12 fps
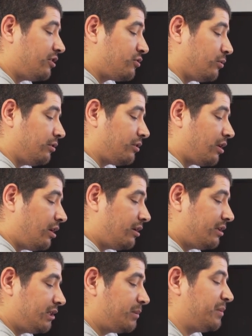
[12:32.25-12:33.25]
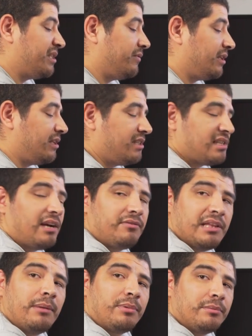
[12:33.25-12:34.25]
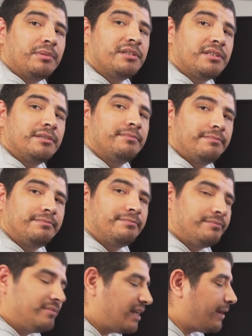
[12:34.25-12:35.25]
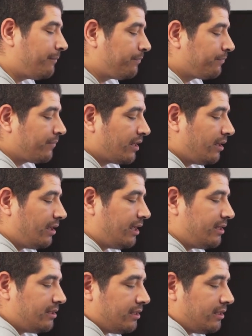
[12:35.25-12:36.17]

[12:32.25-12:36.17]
controller card specifically designed for that purpose. Okay. Yeah. And